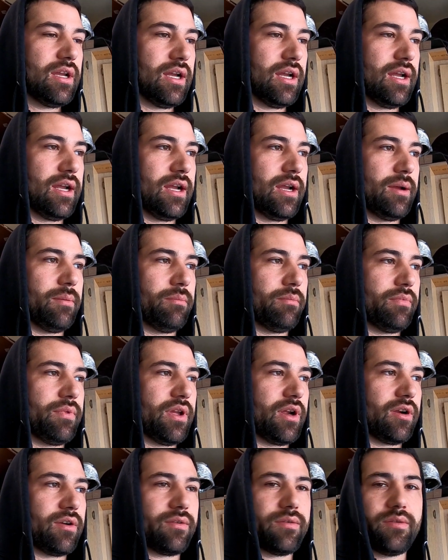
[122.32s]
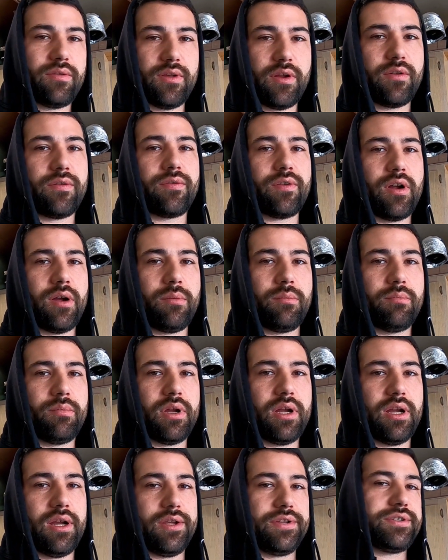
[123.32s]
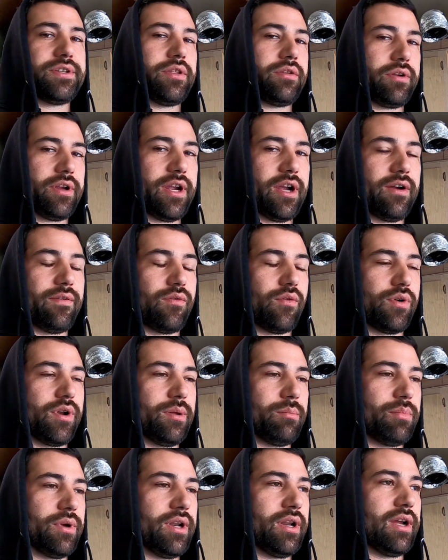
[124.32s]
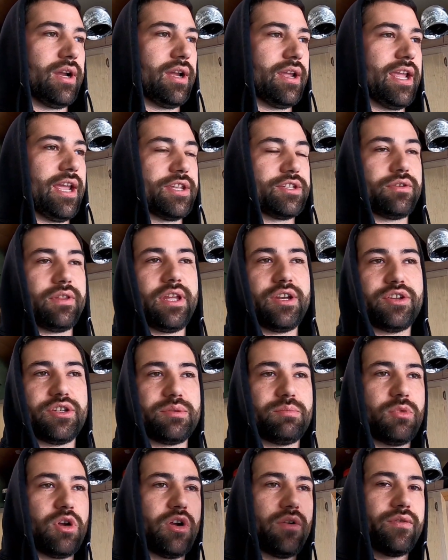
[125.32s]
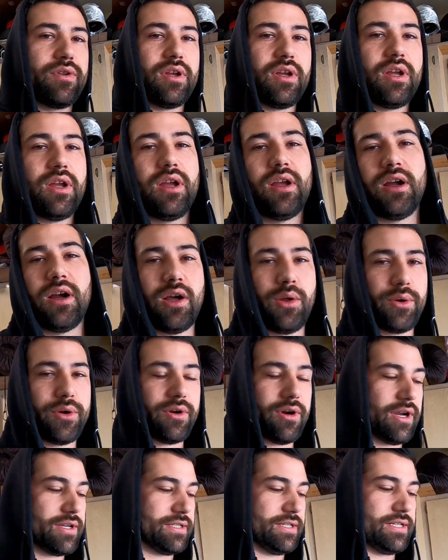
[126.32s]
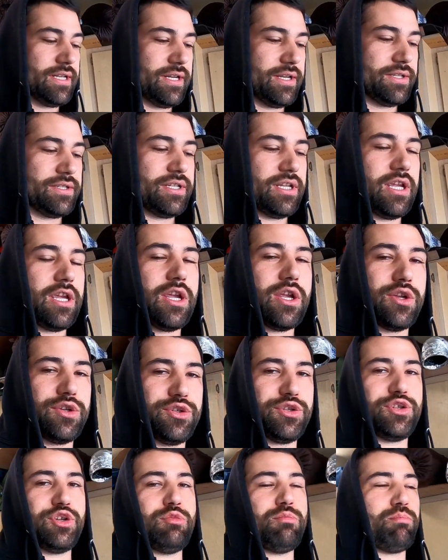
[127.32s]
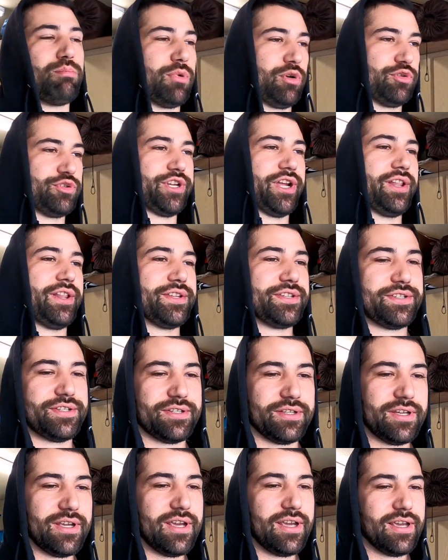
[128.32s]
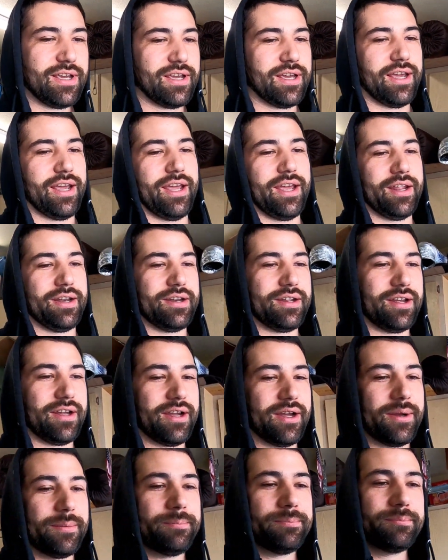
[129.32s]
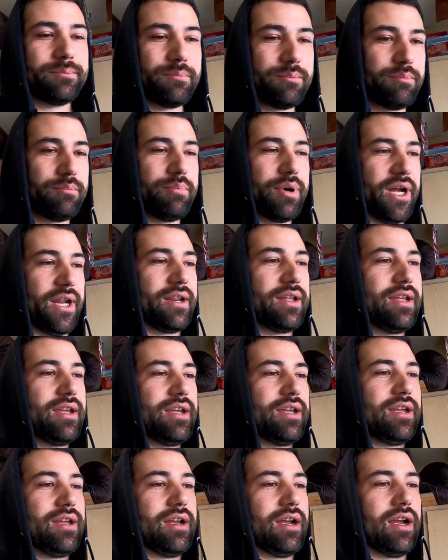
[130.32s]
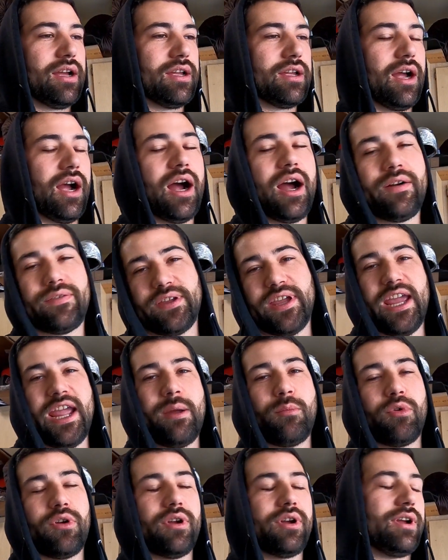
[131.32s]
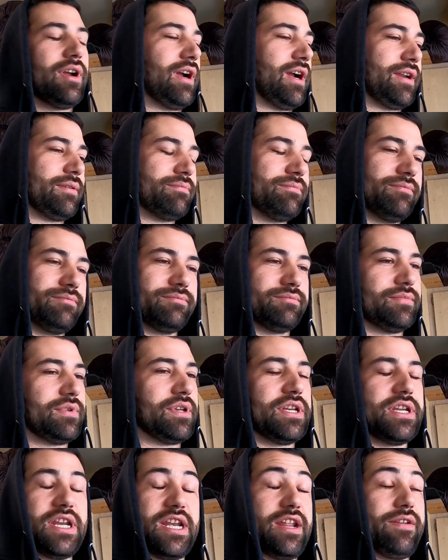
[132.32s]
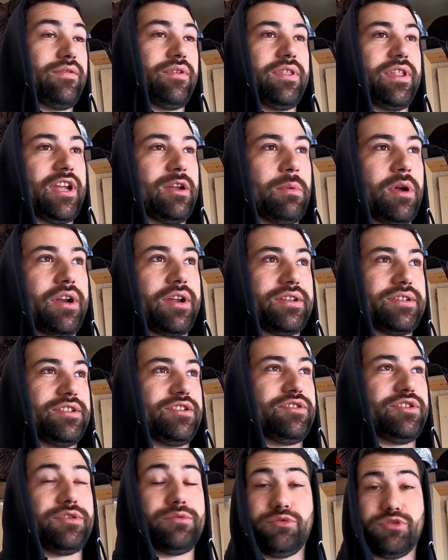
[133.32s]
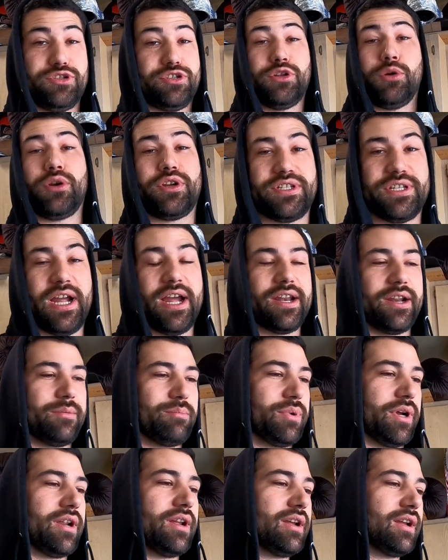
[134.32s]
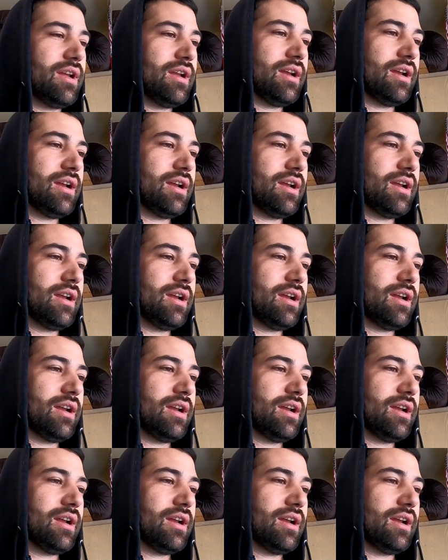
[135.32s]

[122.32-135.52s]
They're from Southern California, but yeah, so they just moved all the way across to Tennessee. Super jealous. And but off camera, I didn't even think about it because I just was so excited, but